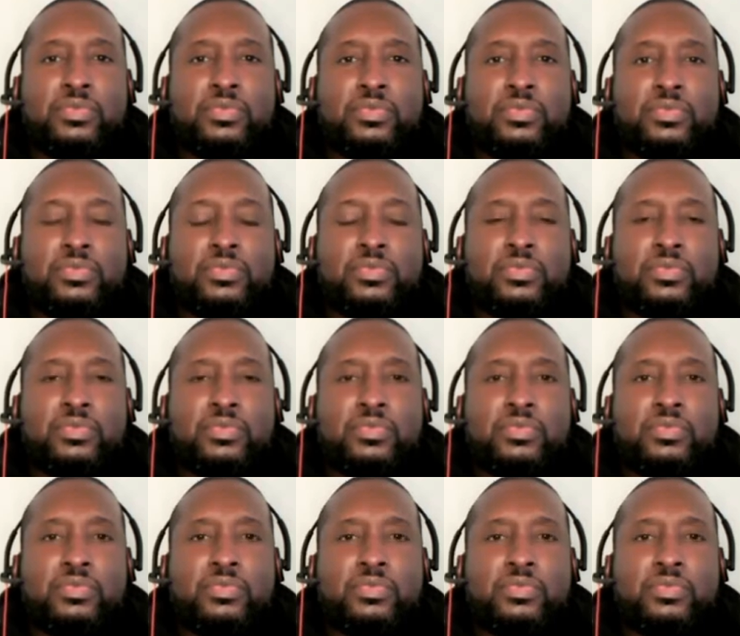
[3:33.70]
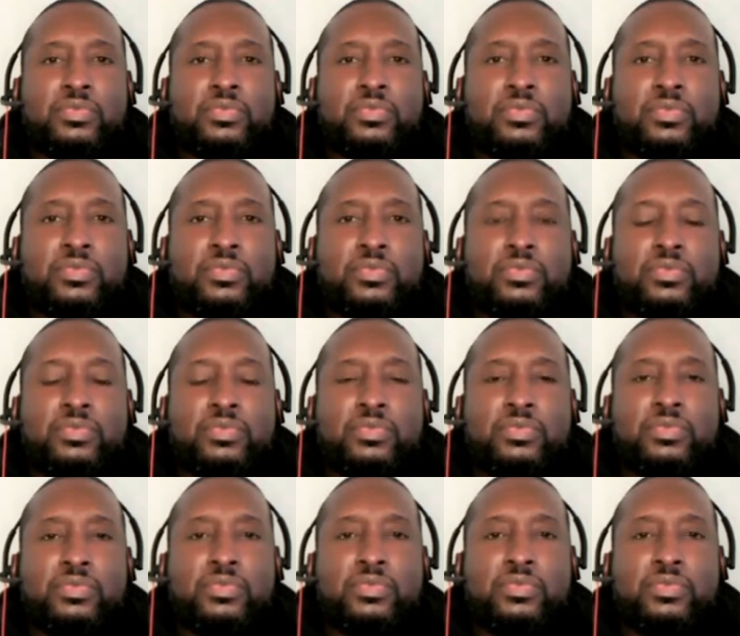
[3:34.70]

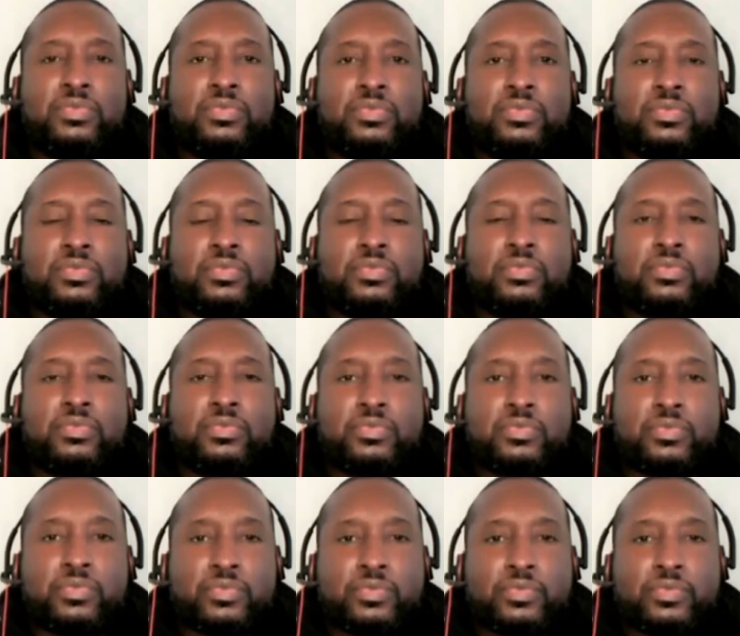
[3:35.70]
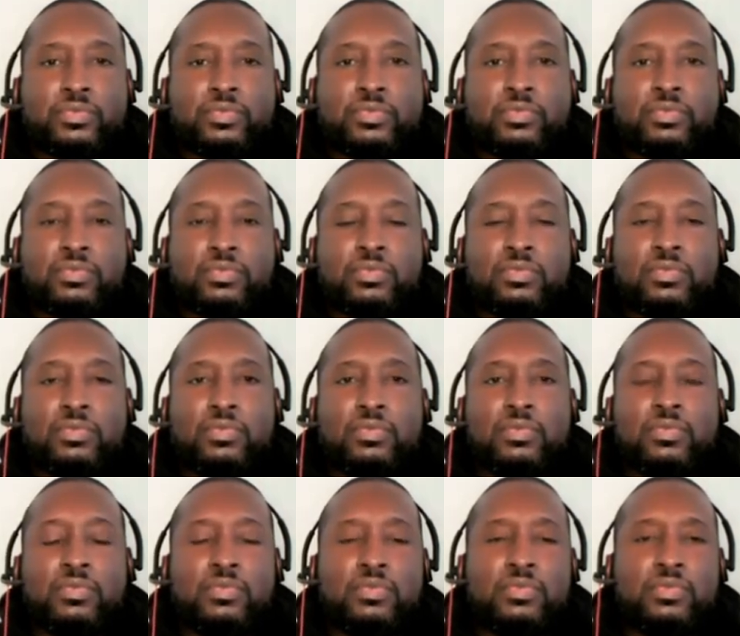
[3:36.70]

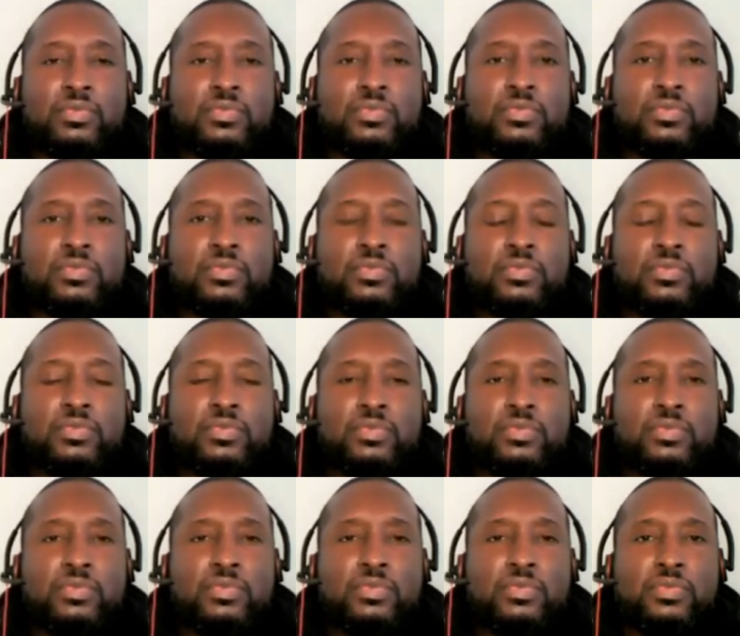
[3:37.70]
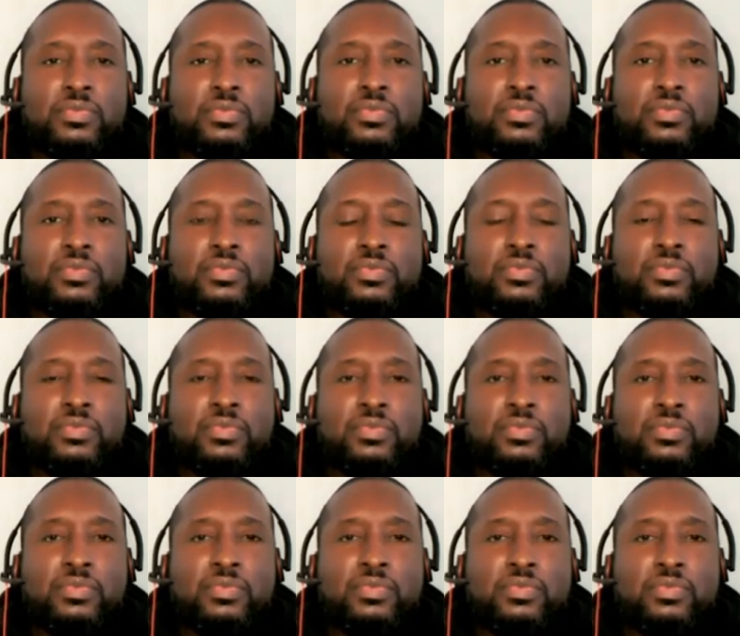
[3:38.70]

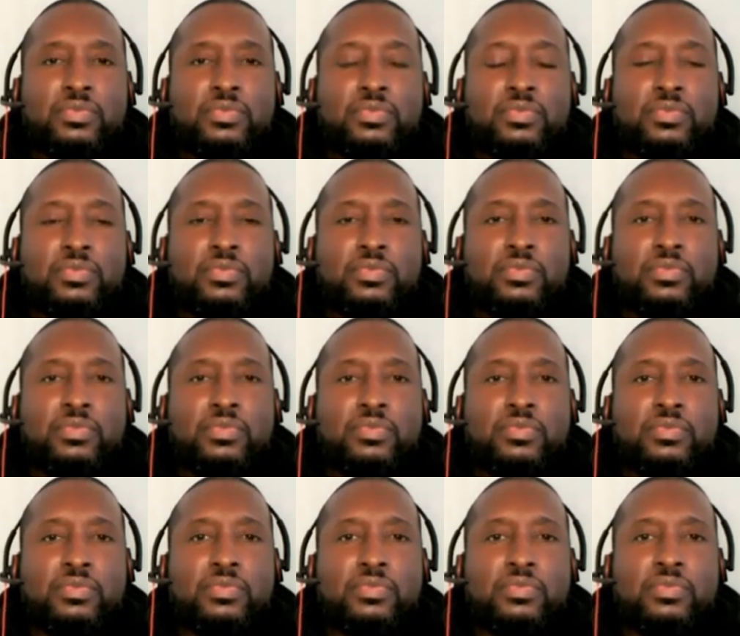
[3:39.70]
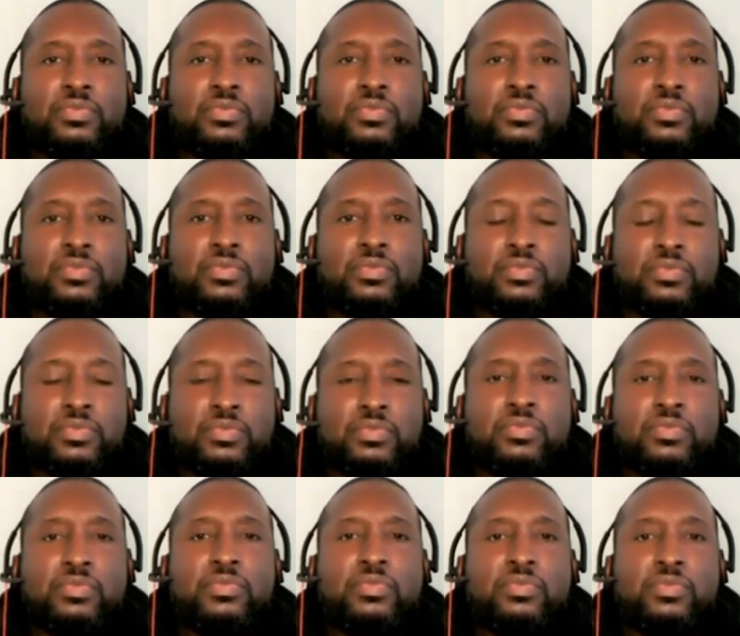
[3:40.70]
(silent)